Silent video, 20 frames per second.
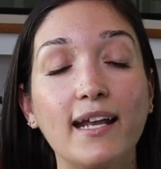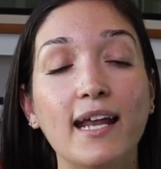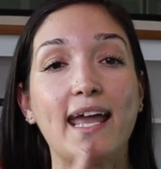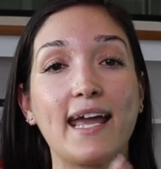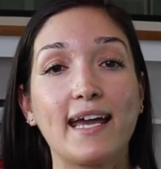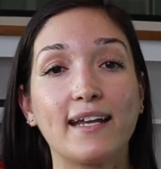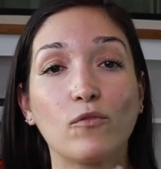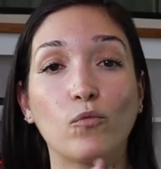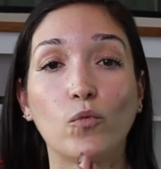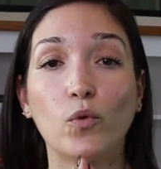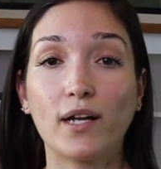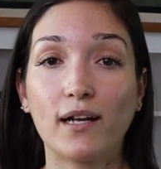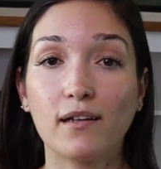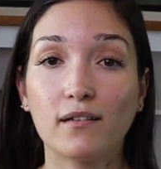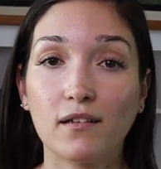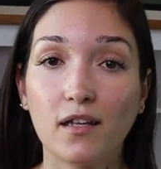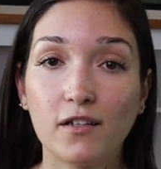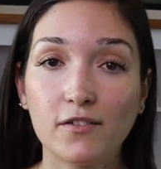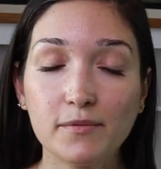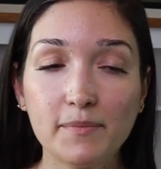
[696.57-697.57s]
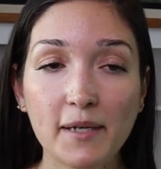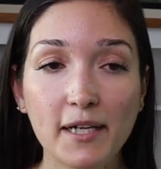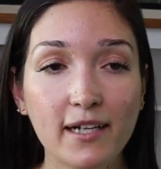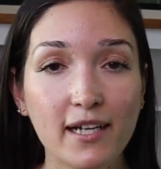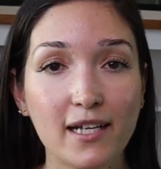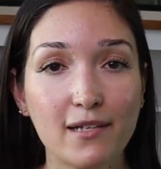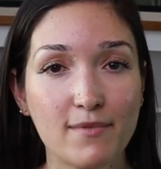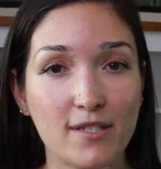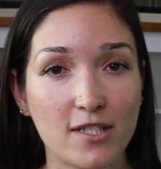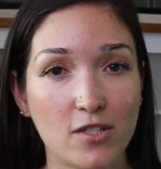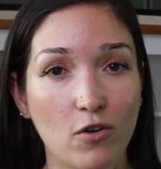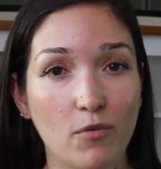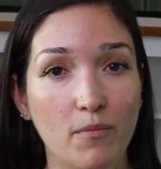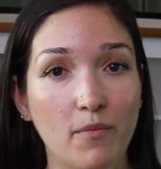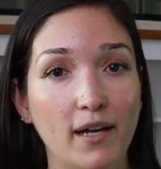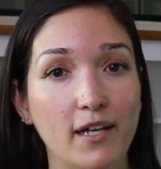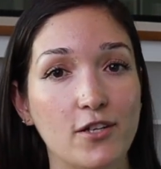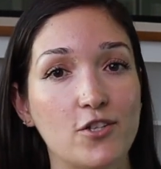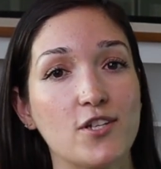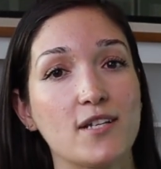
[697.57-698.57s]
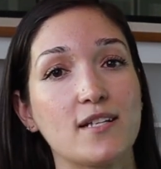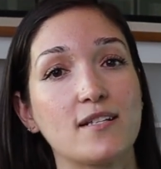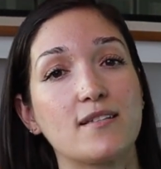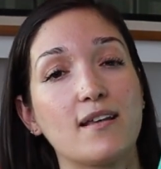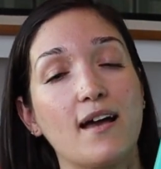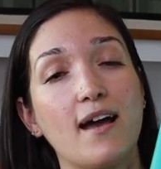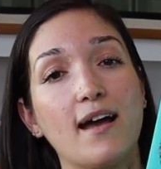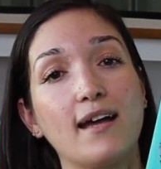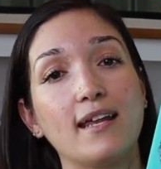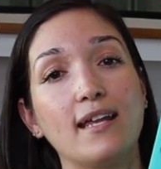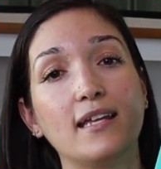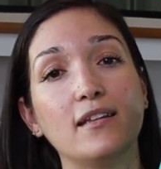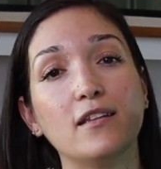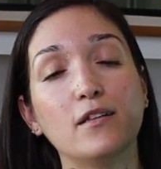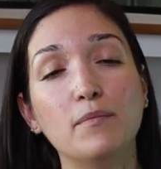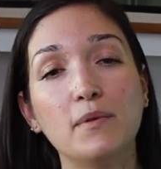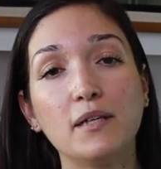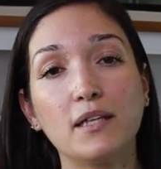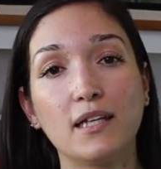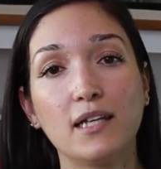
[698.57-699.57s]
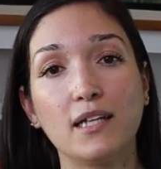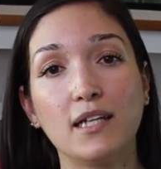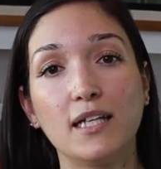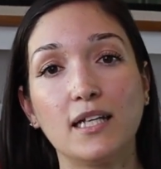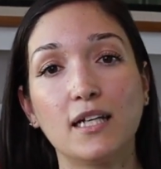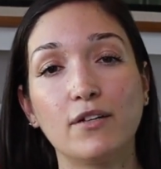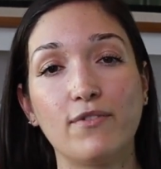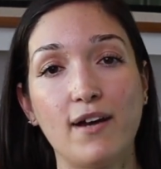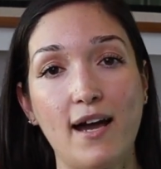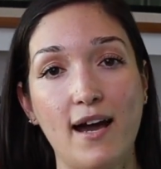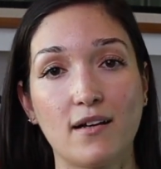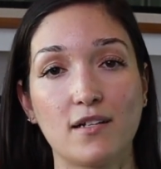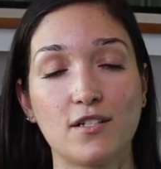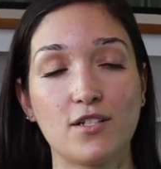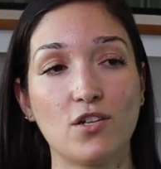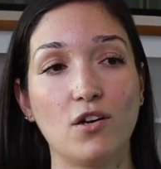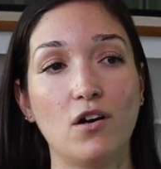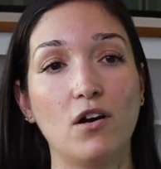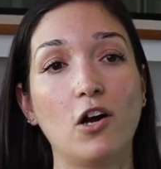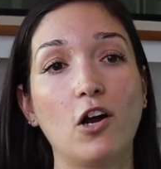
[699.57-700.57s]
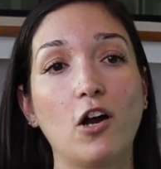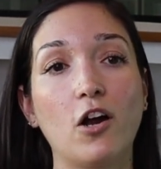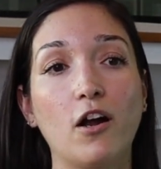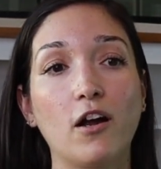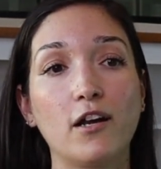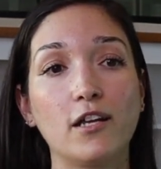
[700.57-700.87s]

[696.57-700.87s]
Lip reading: And what I love about him so much is that in the beginning of ACOTAR,